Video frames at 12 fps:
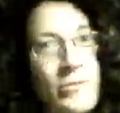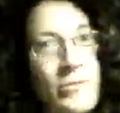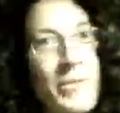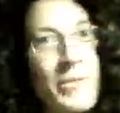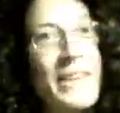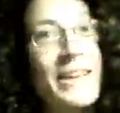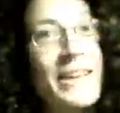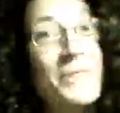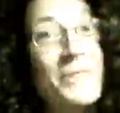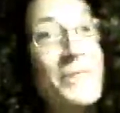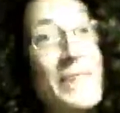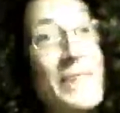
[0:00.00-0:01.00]
And by then I'll
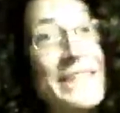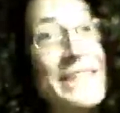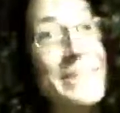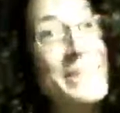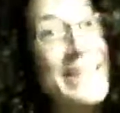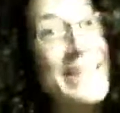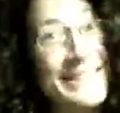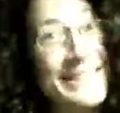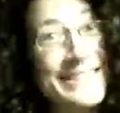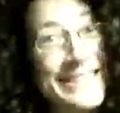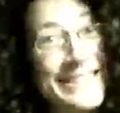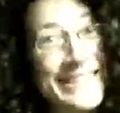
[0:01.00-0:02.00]
be reading something
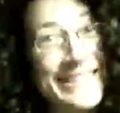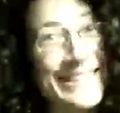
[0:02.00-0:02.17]
else.